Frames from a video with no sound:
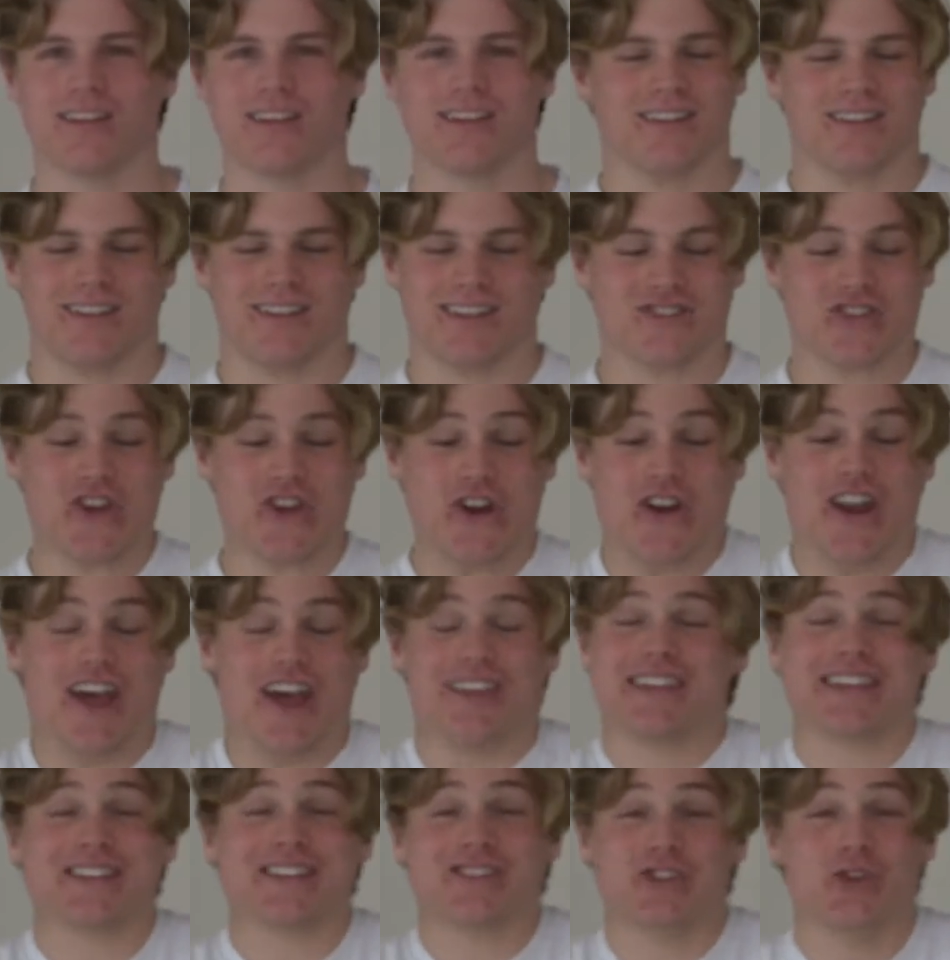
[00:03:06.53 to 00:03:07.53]
It's got
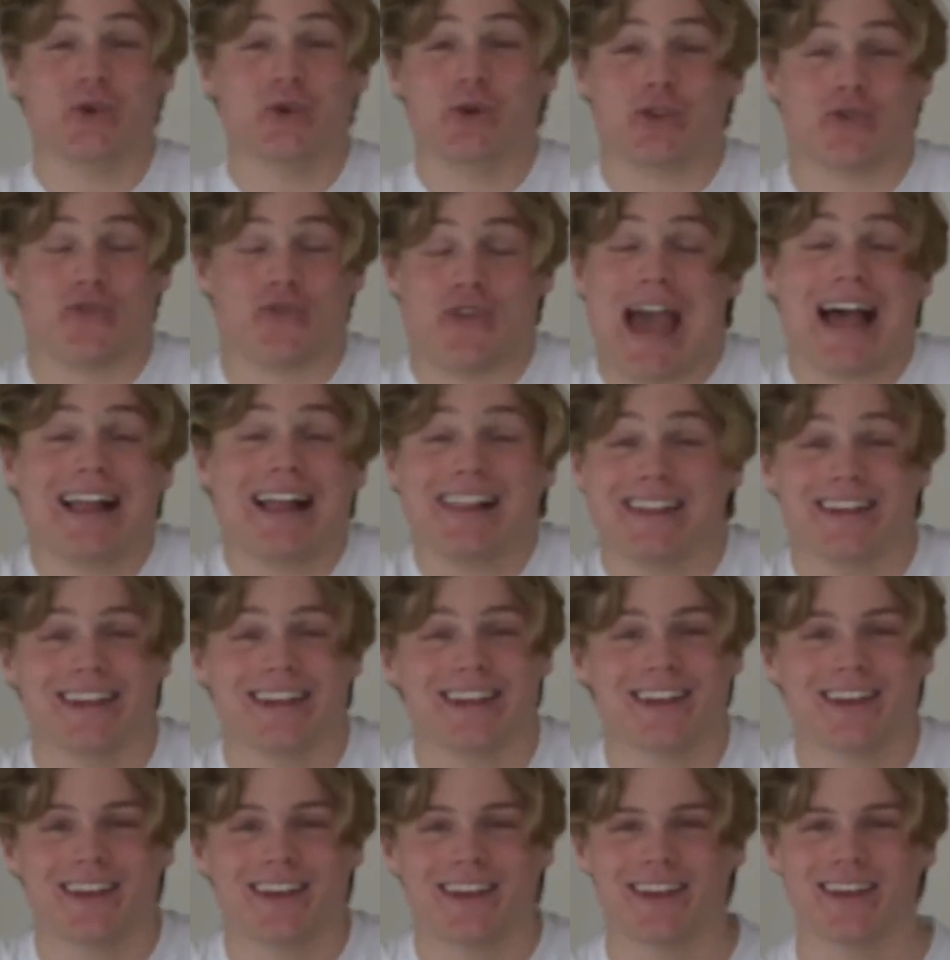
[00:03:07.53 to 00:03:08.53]
nothing to do with reality.
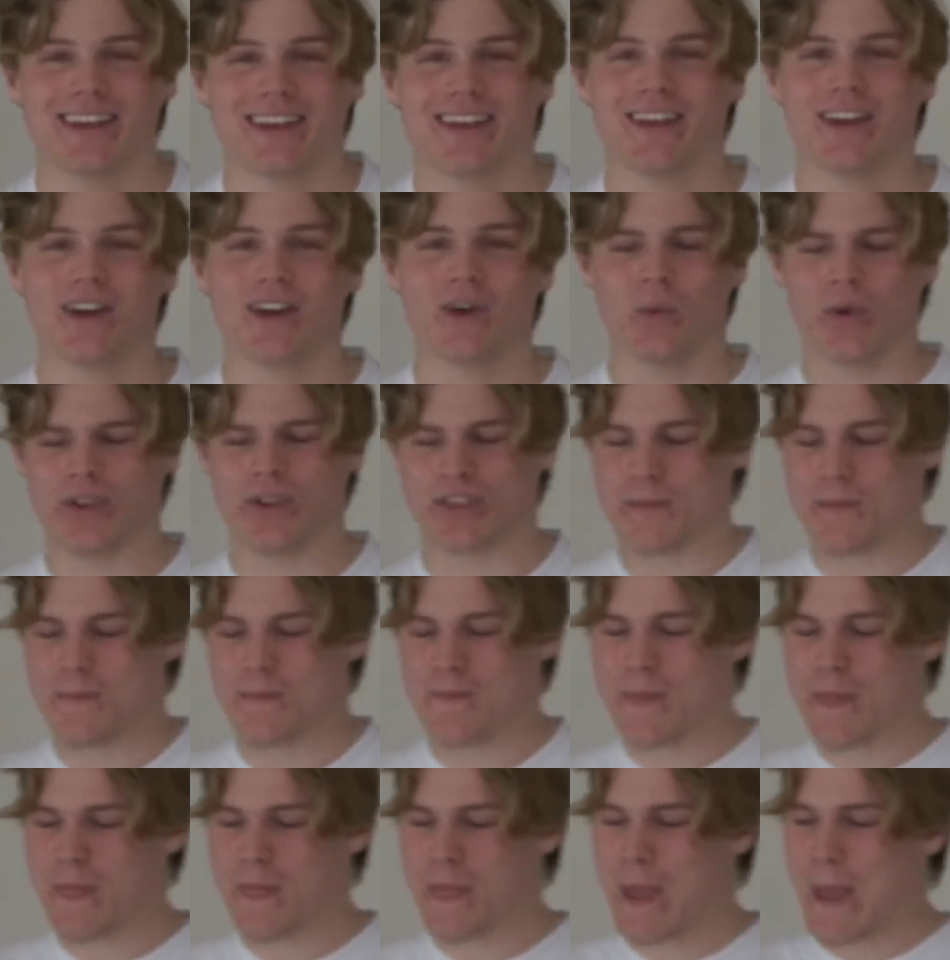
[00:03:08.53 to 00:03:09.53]
With
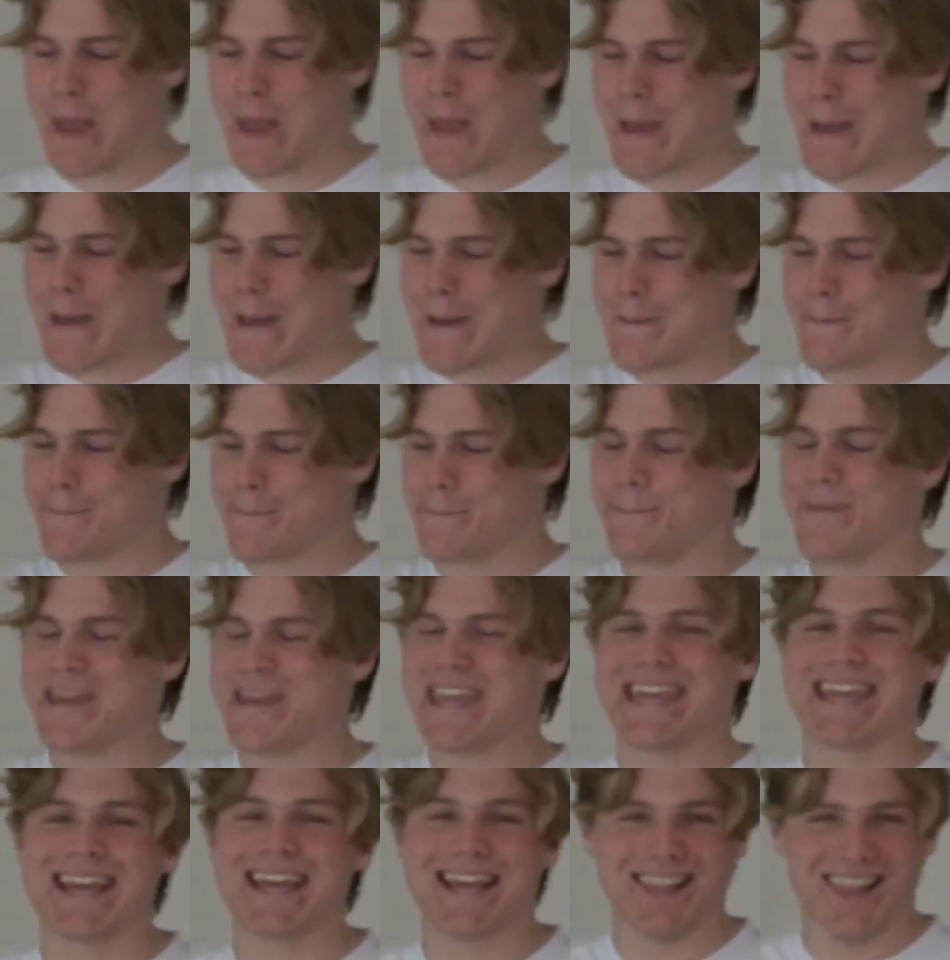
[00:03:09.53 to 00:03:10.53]
being
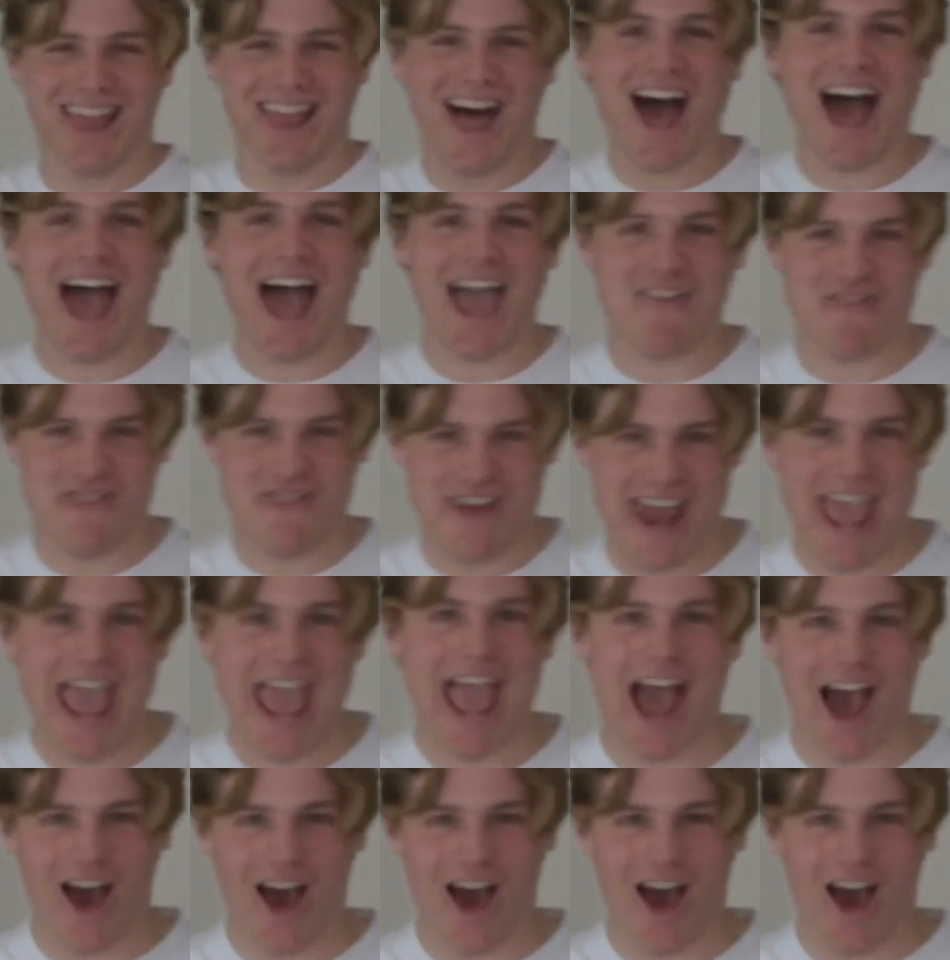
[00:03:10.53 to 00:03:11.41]
alive now.